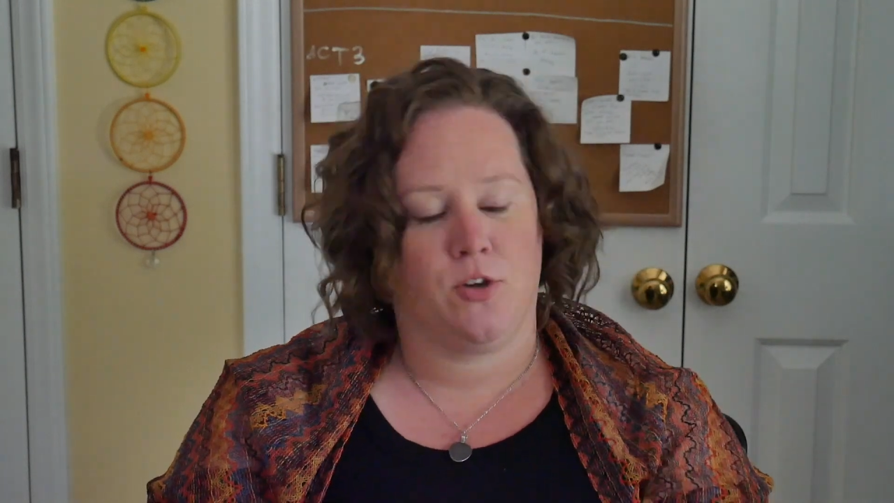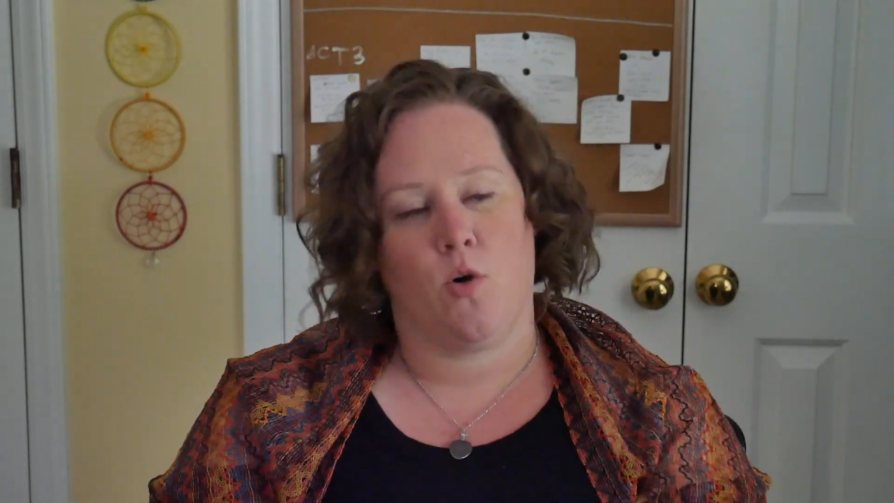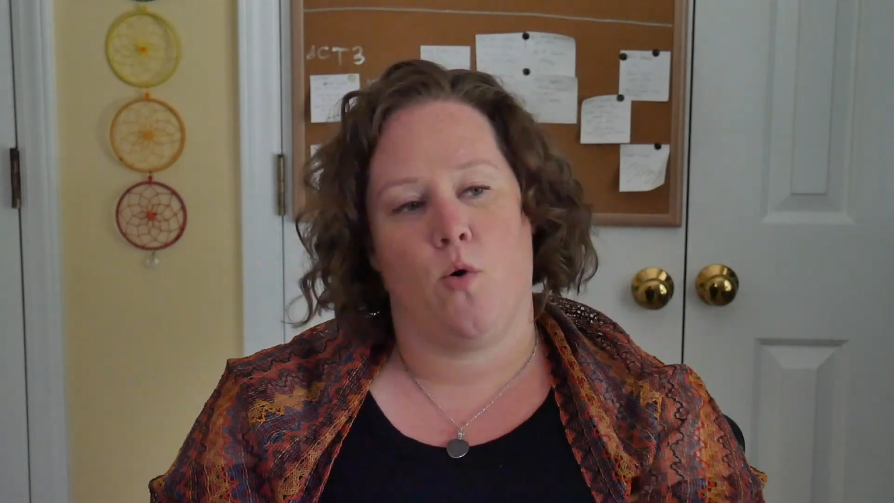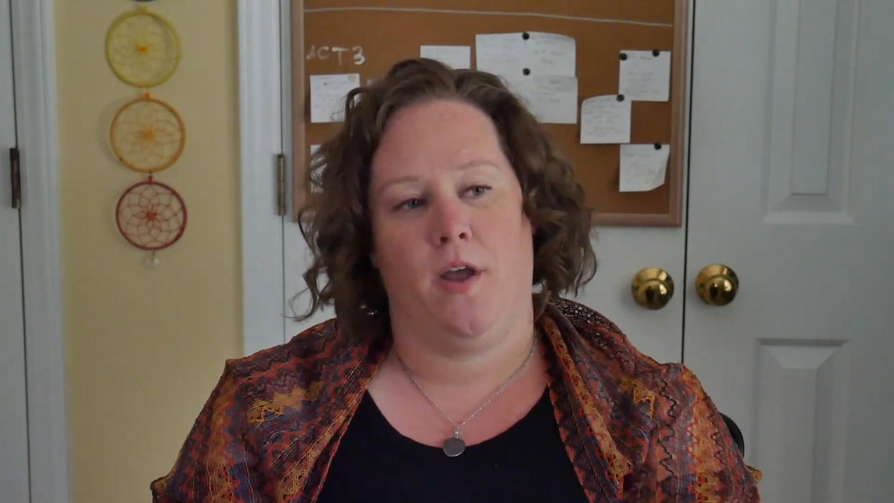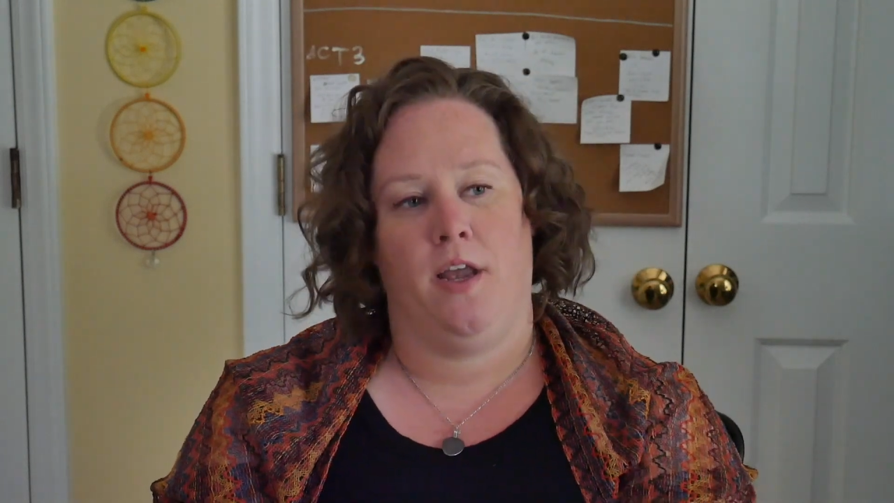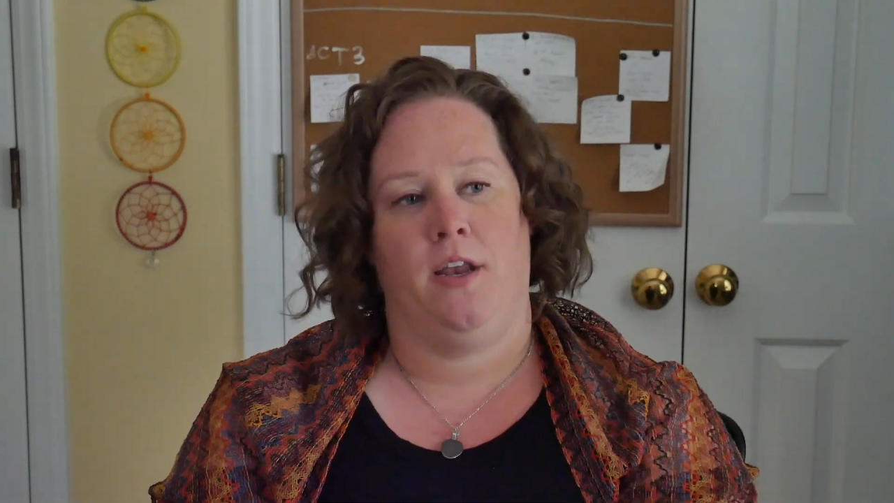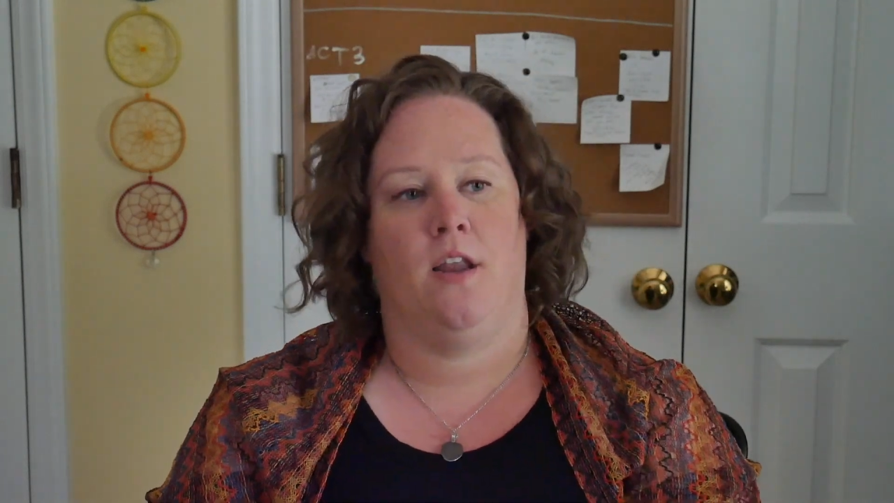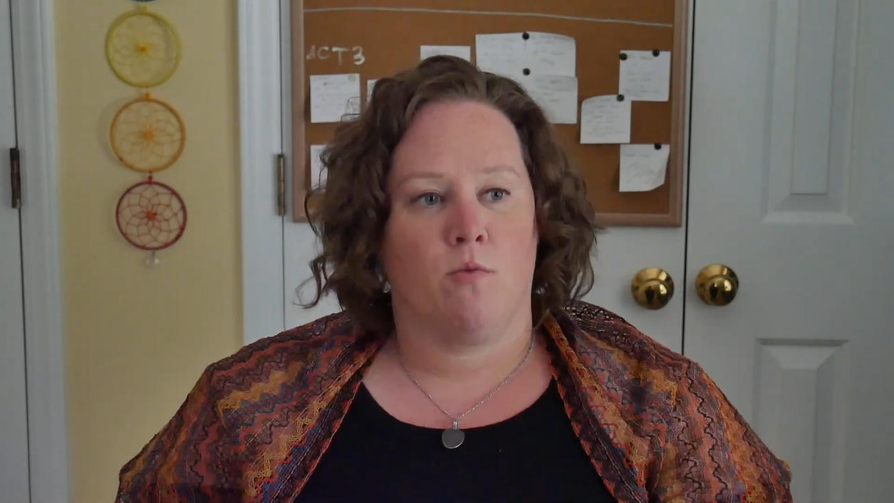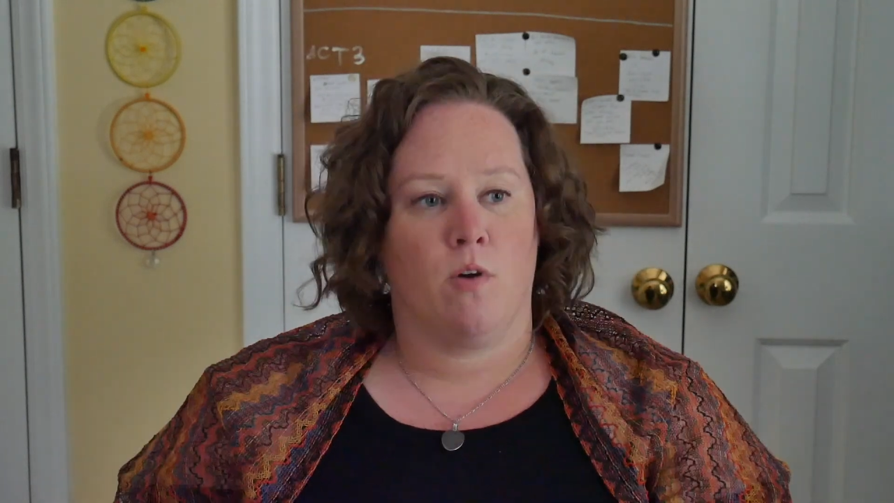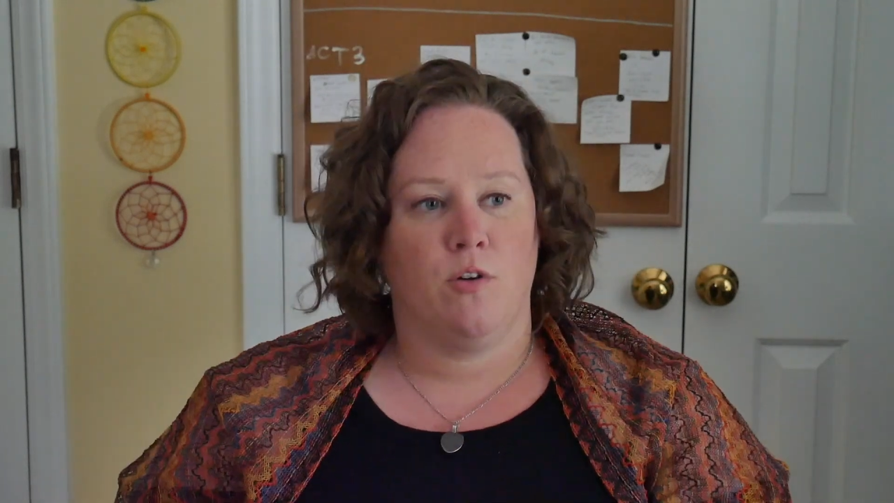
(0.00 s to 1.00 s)
coin
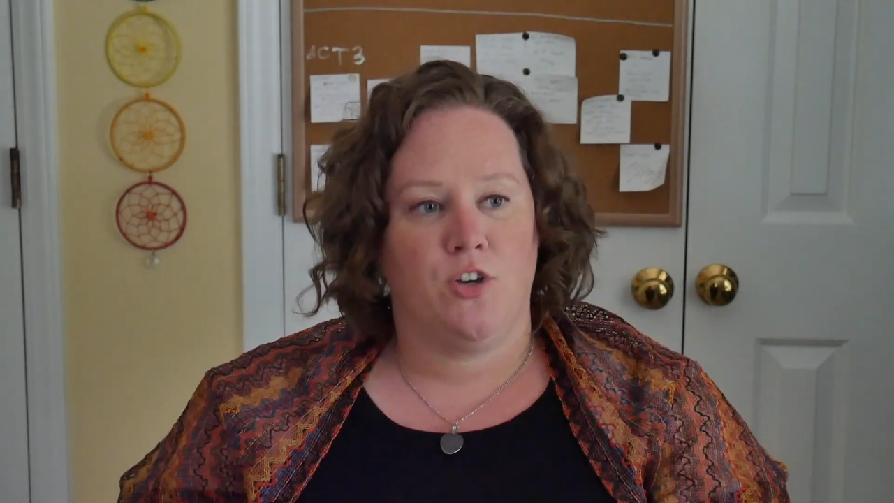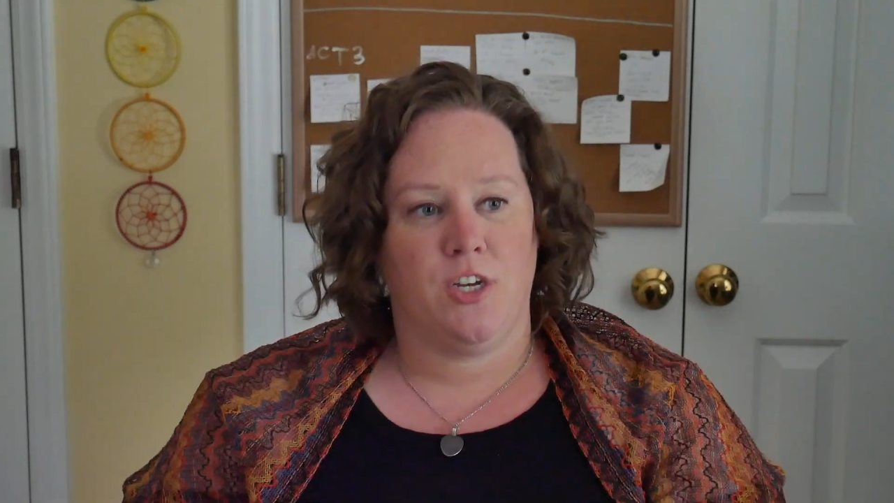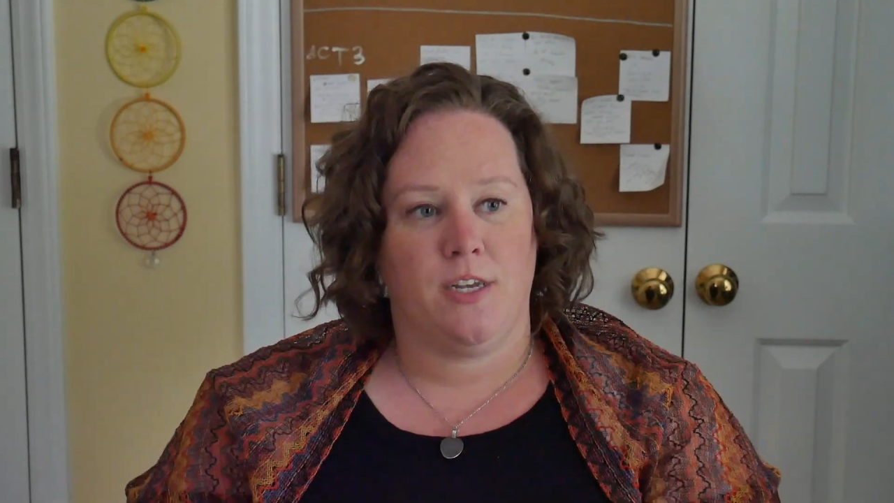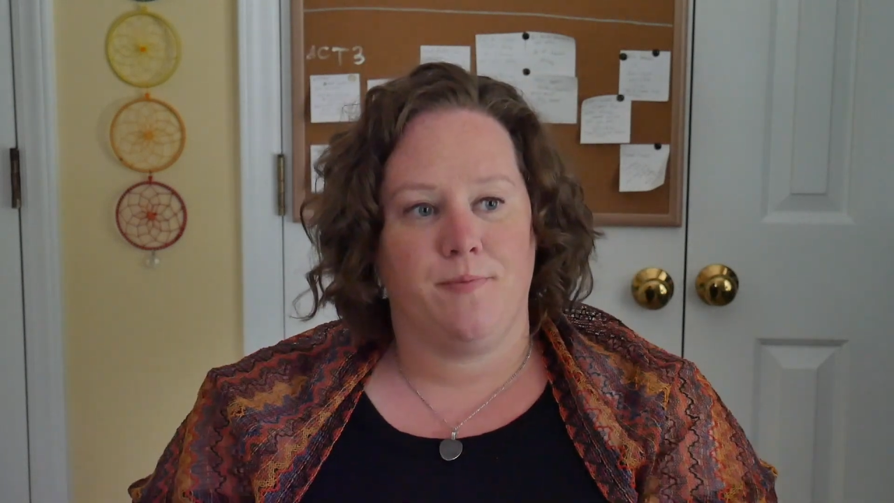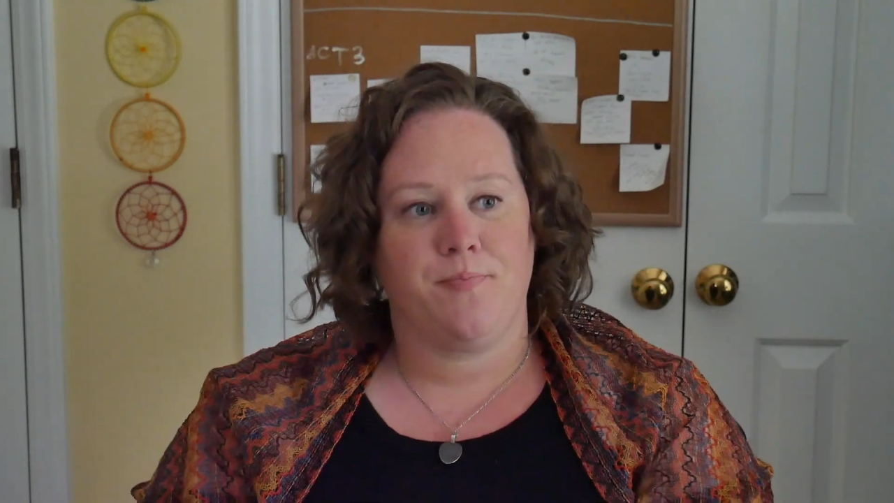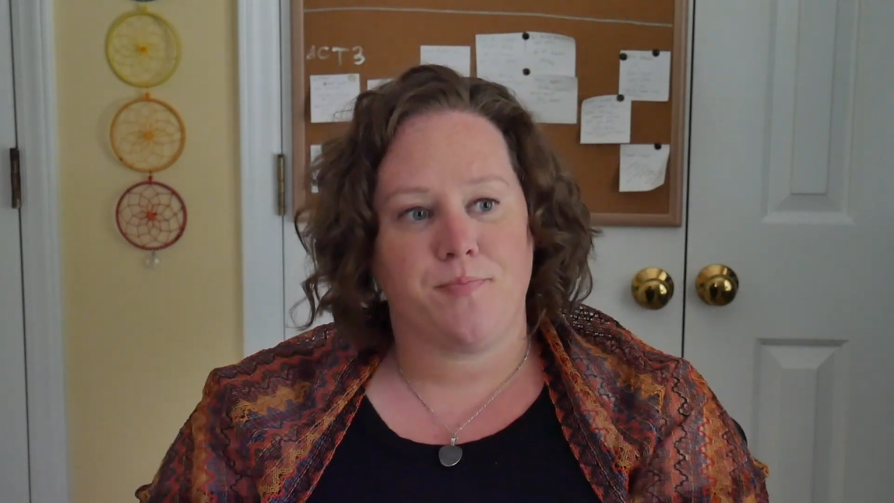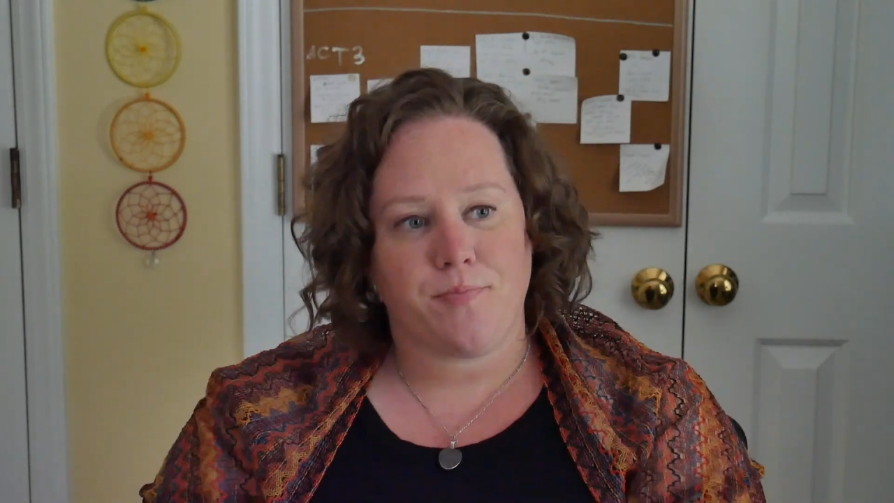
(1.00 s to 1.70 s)
Roshi,